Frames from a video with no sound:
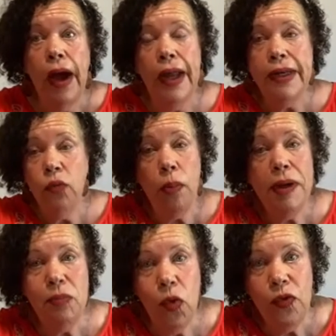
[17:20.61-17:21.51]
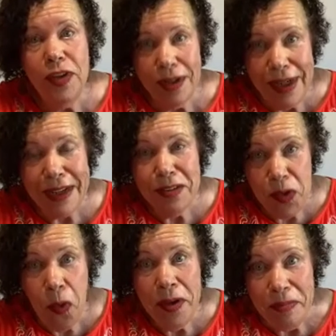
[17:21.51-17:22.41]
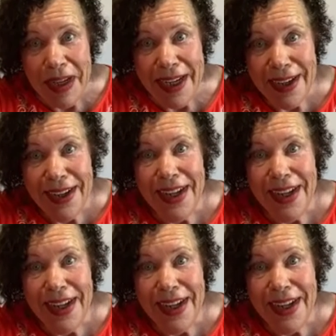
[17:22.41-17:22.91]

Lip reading: a woman moved next door to me,